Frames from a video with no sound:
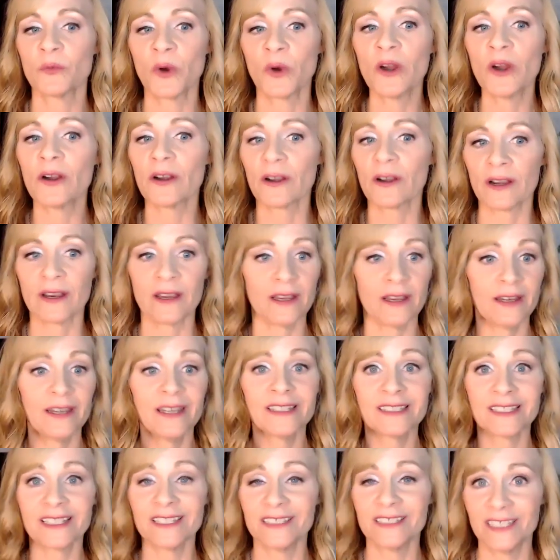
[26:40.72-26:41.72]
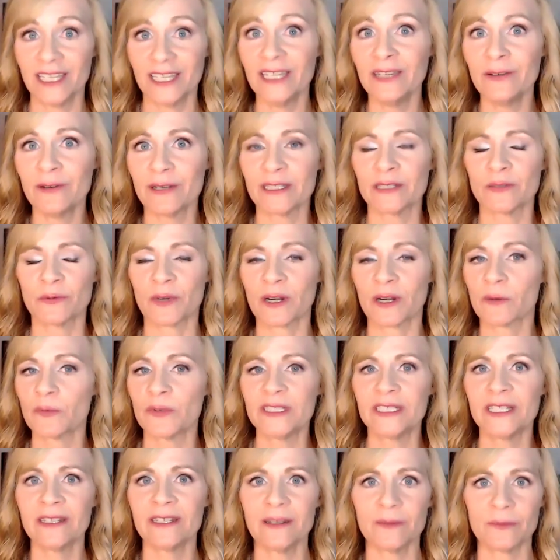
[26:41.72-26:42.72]
to work, and it's continuing to work.
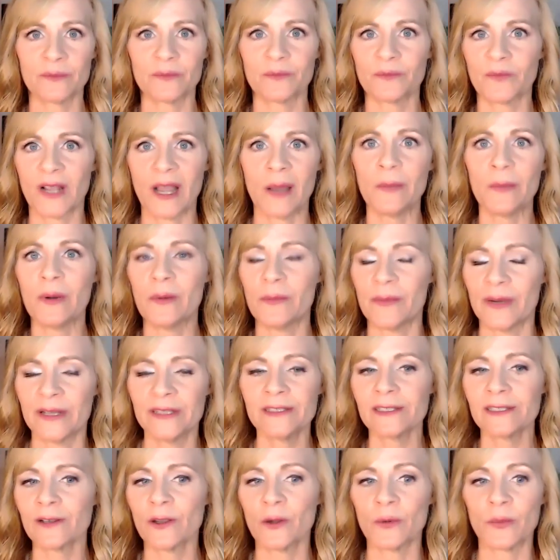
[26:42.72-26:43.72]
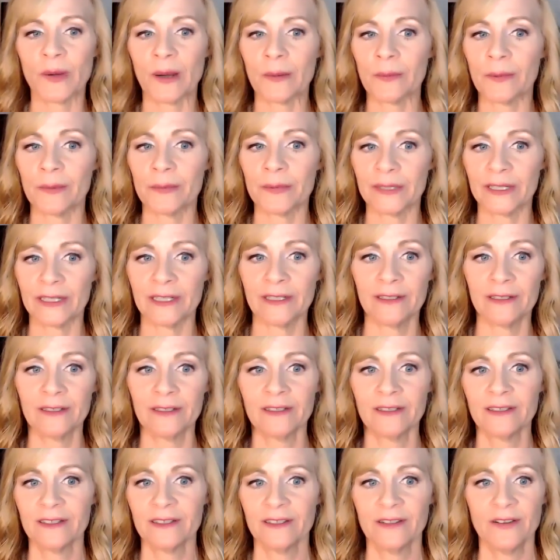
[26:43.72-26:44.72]
We did it a couple months ago, probably,
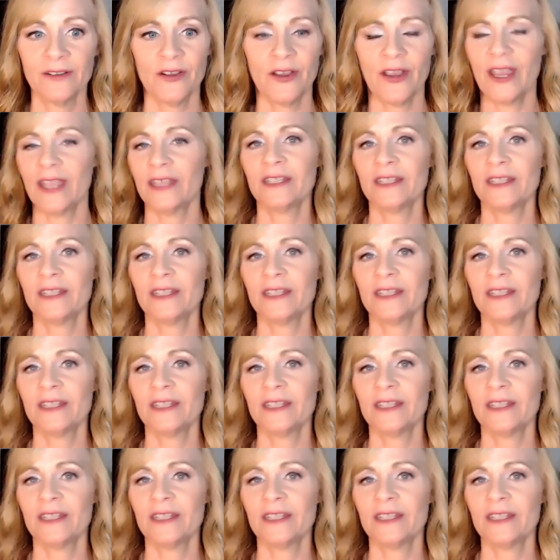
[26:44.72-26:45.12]
and